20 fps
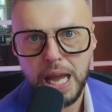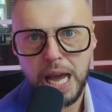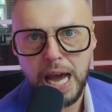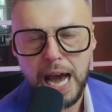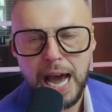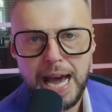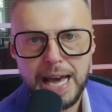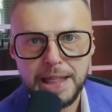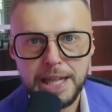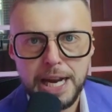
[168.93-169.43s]

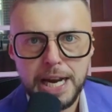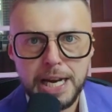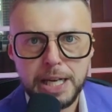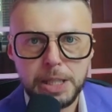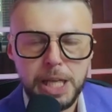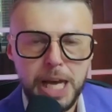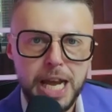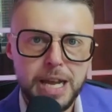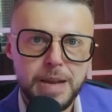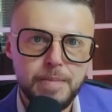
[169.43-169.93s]
Are they
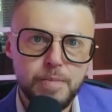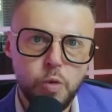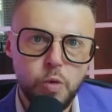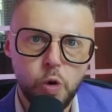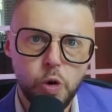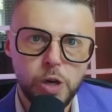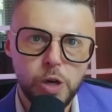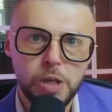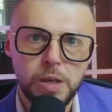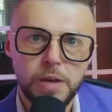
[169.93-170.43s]
like
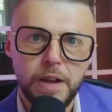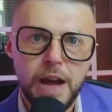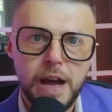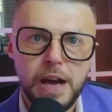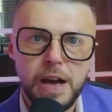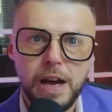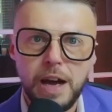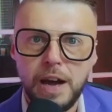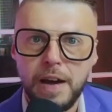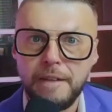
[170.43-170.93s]
more
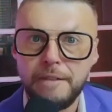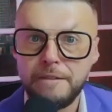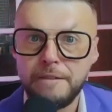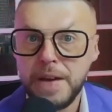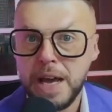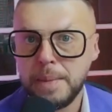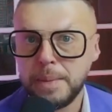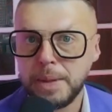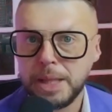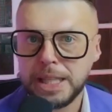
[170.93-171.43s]
uh,
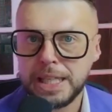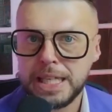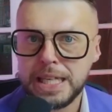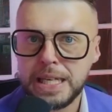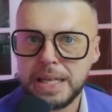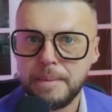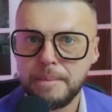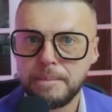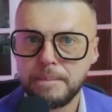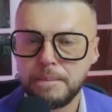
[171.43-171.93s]

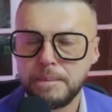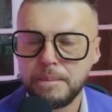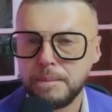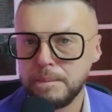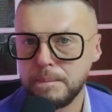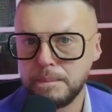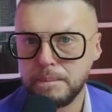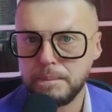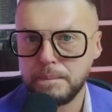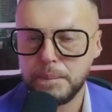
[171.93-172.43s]
family
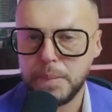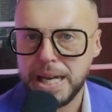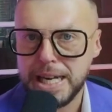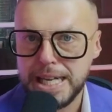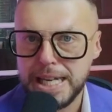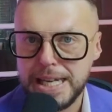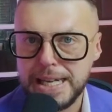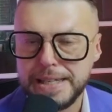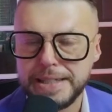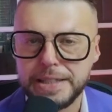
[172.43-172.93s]

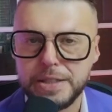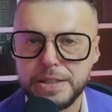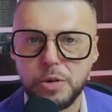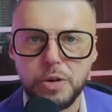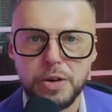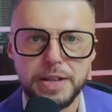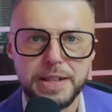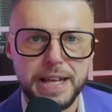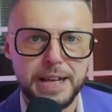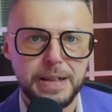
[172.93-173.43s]
buddies,
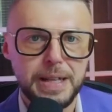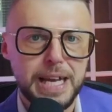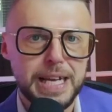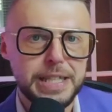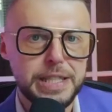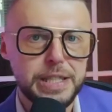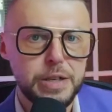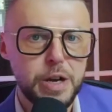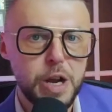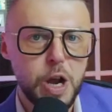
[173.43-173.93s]
or they like
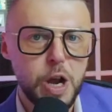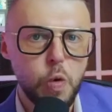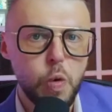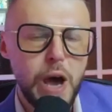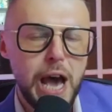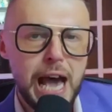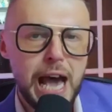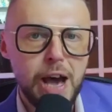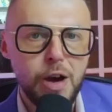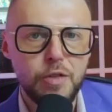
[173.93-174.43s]
to go
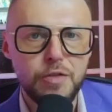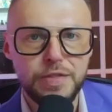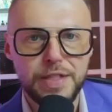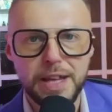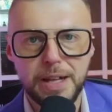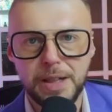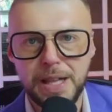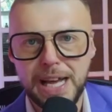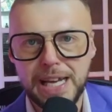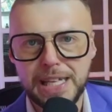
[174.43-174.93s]
out? They
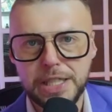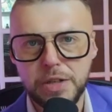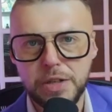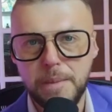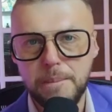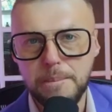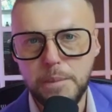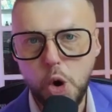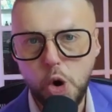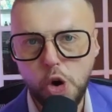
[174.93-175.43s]
like to
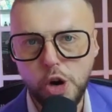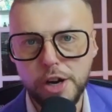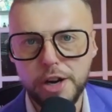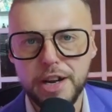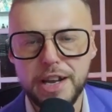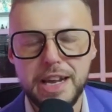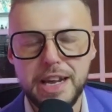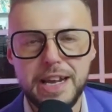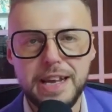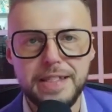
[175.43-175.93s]

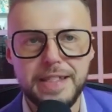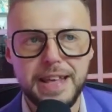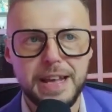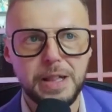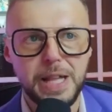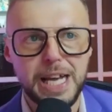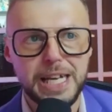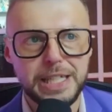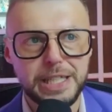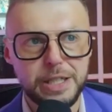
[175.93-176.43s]
party. They
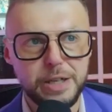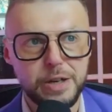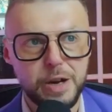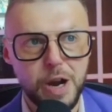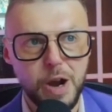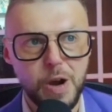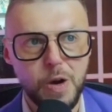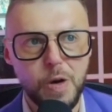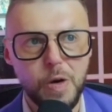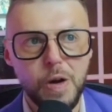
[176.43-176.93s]
like to
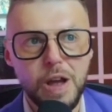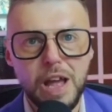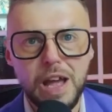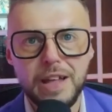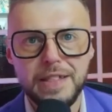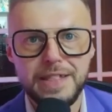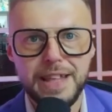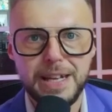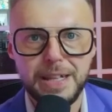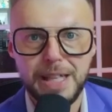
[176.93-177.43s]
go.
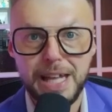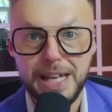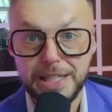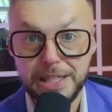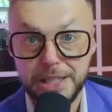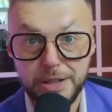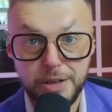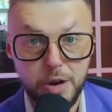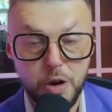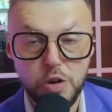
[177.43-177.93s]
They like
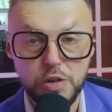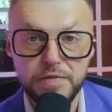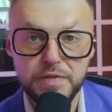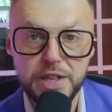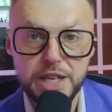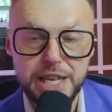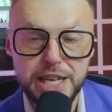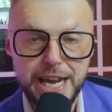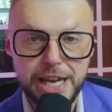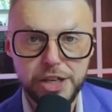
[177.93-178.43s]
to go on
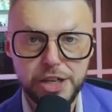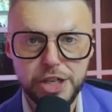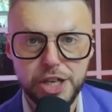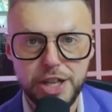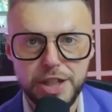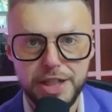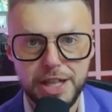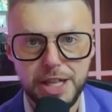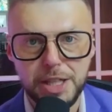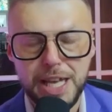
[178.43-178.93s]
vacation.
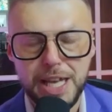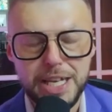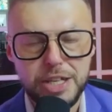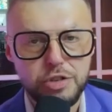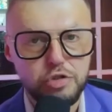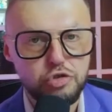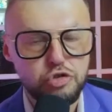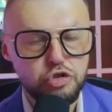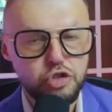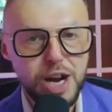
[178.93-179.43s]
They like
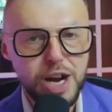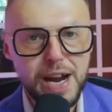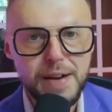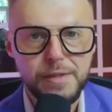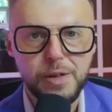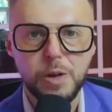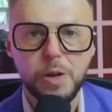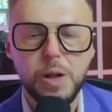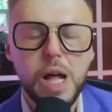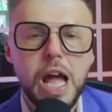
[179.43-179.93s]
to
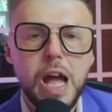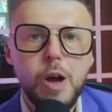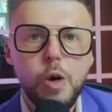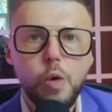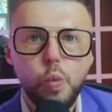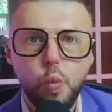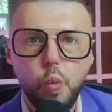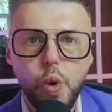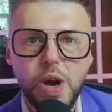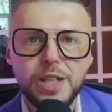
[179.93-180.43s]
travel.
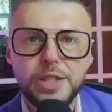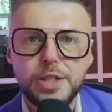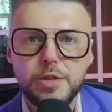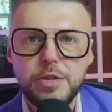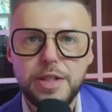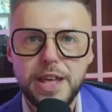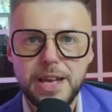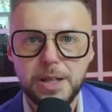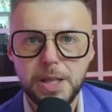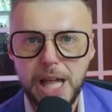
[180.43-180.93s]
What do
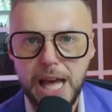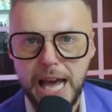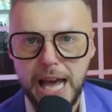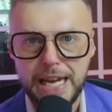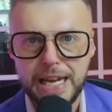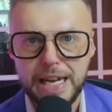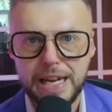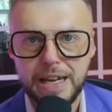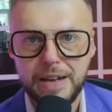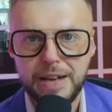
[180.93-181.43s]
they
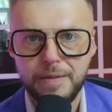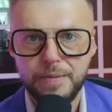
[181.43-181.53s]
like?